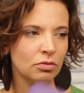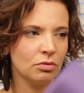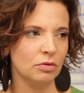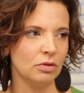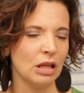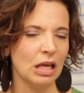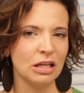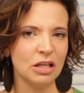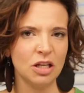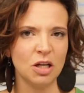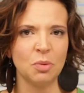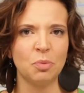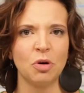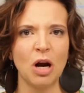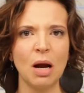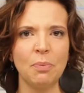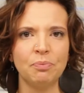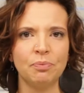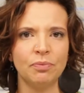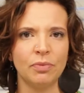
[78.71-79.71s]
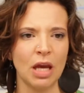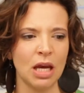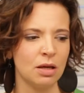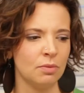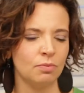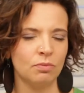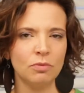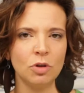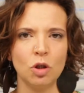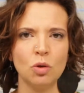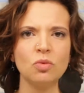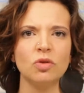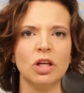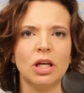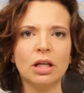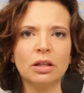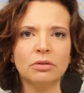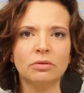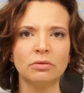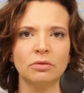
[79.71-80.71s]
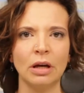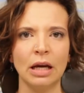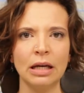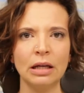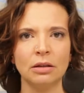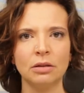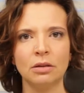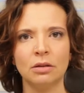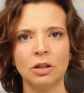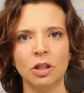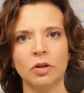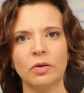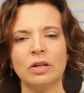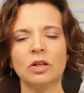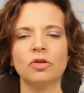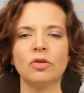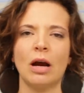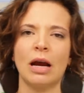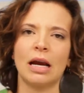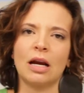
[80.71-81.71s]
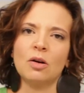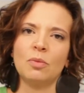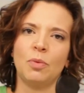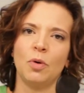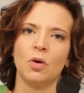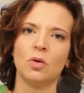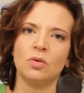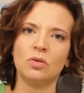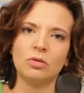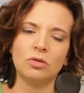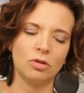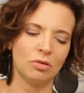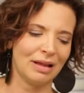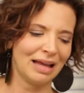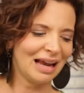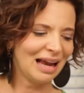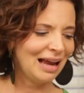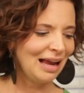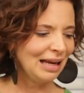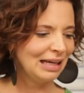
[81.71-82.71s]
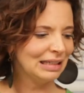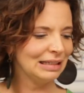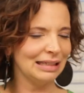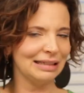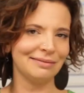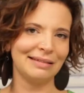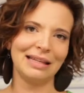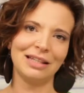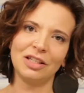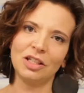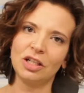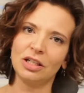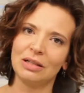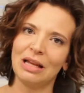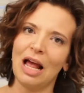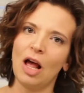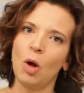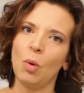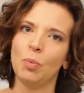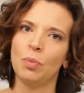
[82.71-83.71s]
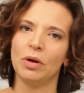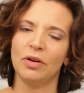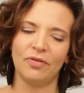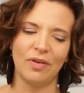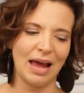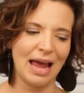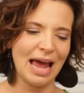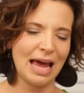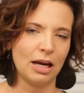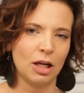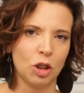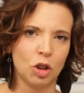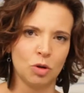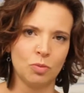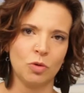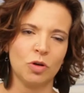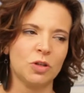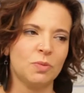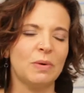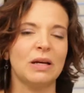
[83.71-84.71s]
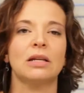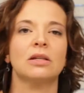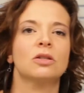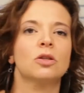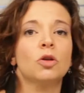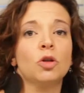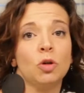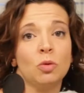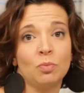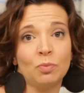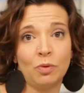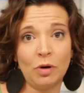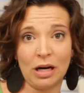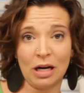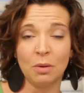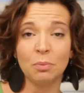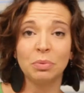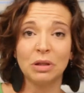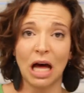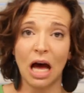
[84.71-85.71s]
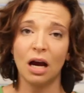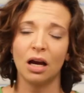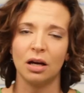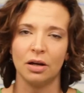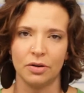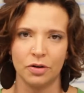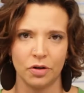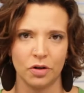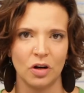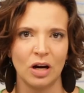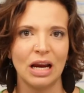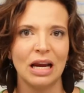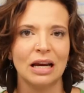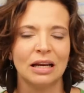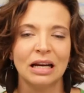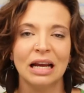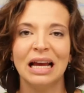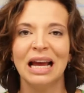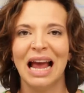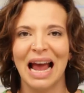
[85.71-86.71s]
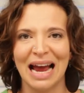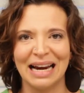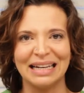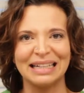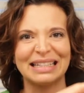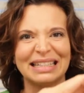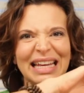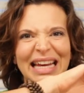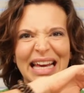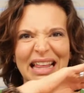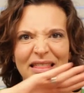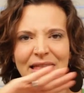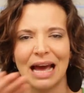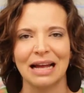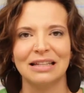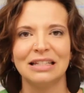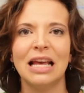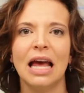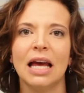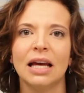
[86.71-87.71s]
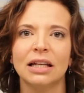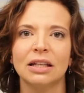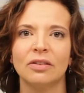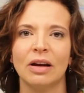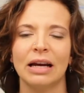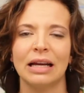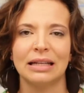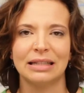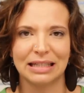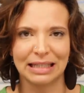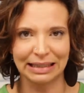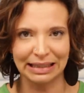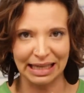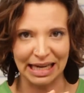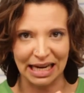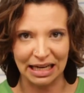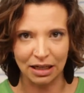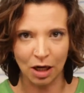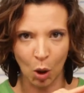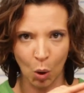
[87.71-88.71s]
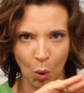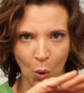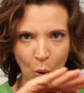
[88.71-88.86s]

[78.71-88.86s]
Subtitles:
need a prop, they use it, right? You're in triangle pose, you're like, this could help if I had a little more space. So you bring a block under your hand, and it's like, that's it, right? It's clean.